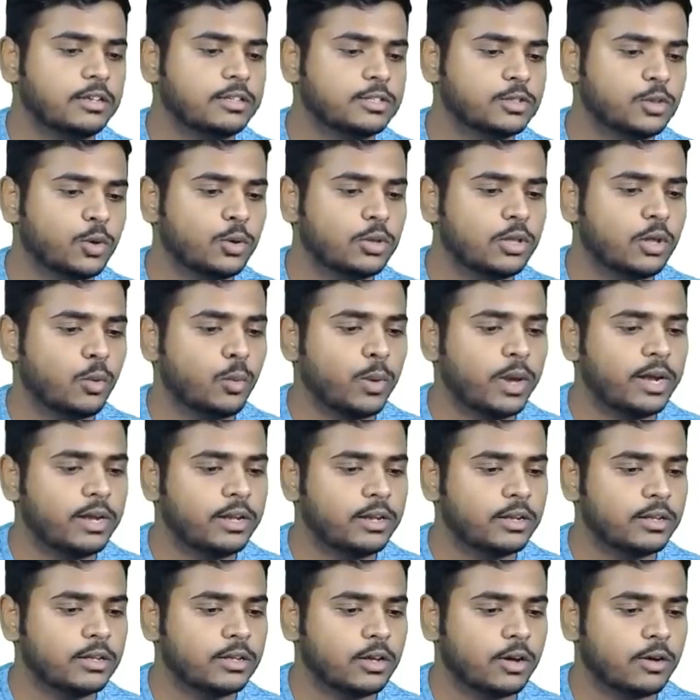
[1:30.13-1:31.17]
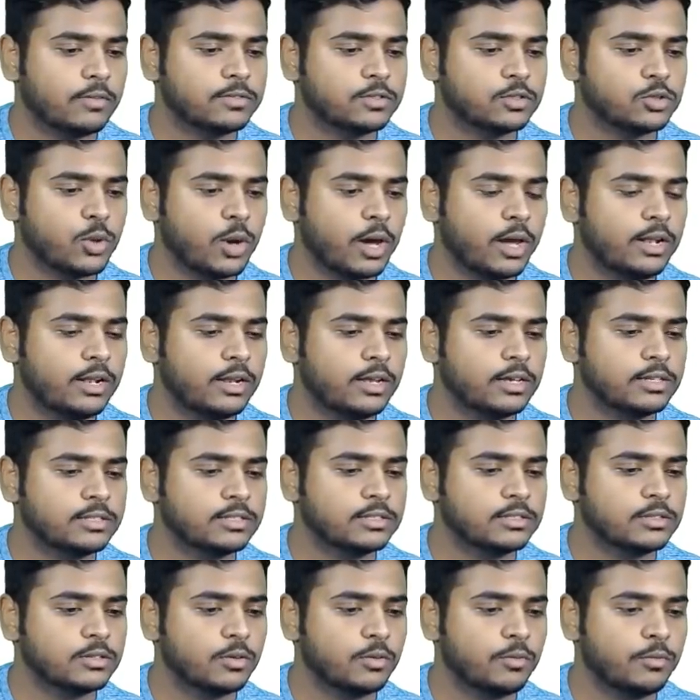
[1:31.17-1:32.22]
So the weight of soil
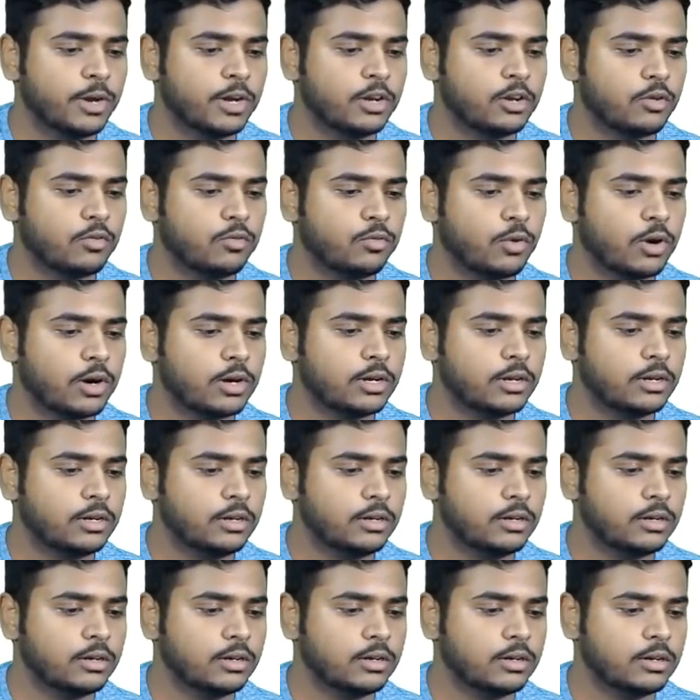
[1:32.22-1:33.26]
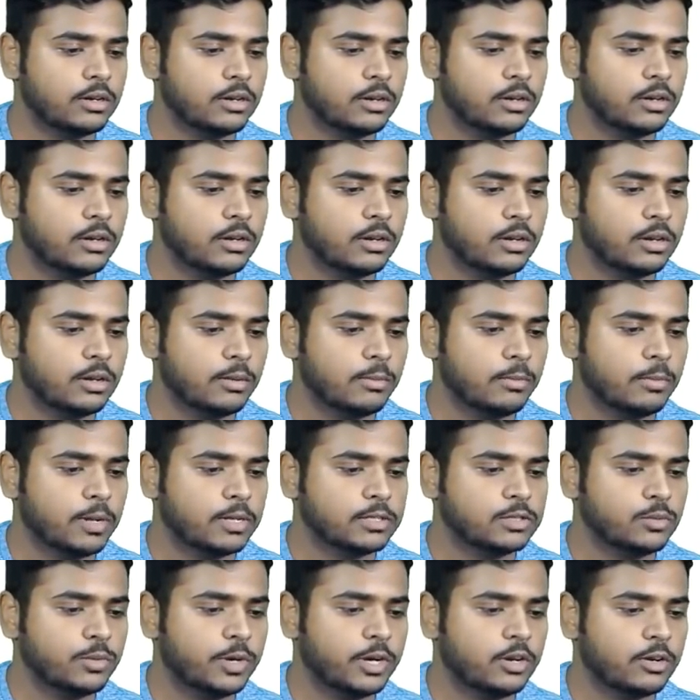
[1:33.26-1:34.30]
is weight of water
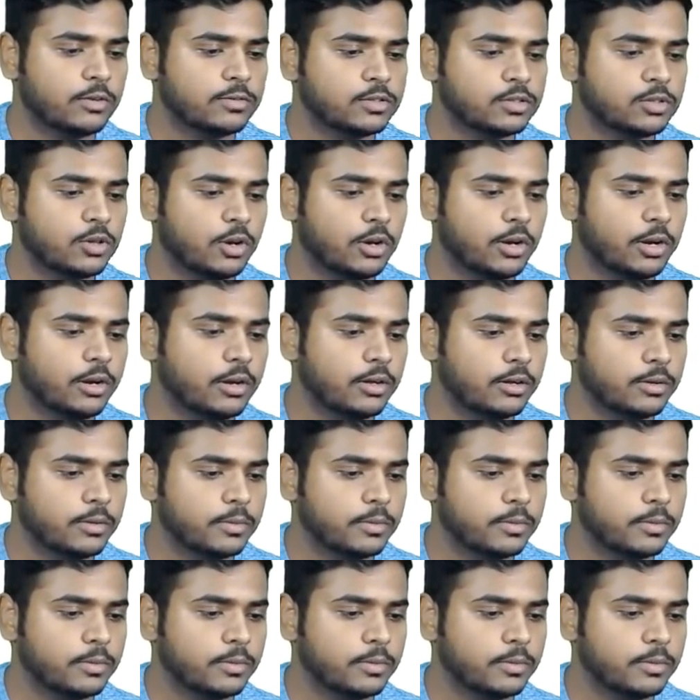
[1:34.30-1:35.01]
plus weight of solid.